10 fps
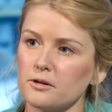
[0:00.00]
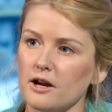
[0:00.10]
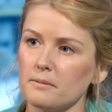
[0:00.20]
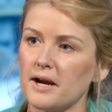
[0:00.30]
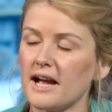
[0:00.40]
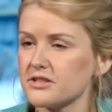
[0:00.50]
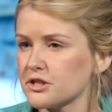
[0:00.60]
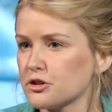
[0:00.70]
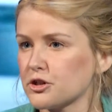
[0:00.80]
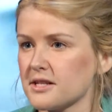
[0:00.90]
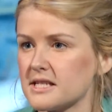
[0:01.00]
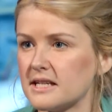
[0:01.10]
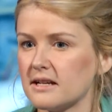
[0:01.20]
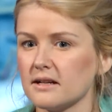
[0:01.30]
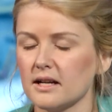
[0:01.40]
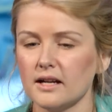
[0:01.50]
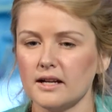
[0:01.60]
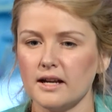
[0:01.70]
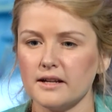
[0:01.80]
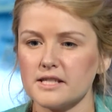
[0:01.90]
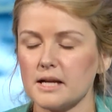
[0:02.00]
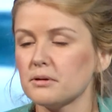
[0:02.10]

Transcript: My half-sister Justine is a